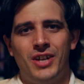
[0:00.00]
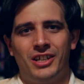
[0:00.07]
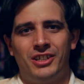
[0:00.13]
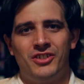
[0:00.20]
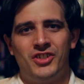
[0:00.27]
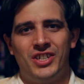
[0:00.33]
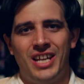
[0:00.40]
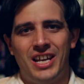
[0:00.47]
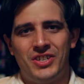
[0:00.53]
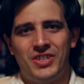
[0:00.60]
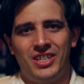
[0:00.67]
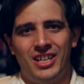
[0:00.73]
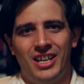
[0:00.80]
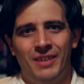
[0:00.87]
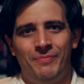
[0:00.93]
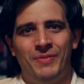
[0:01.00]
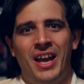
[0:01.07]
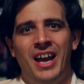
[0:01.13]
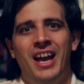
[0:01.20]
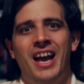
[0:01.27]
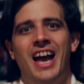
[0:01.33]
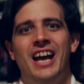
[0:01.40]
Dr. Génessier
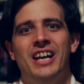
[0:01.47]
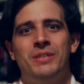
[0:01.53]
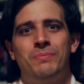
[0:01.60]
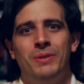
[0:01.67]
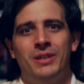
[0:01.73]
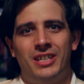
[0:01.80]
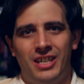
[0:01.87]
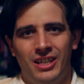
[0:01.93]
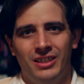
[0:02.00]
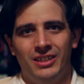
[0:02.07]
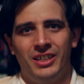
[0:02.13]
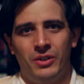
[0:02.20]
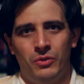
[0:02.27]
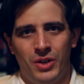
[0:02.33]
has been killing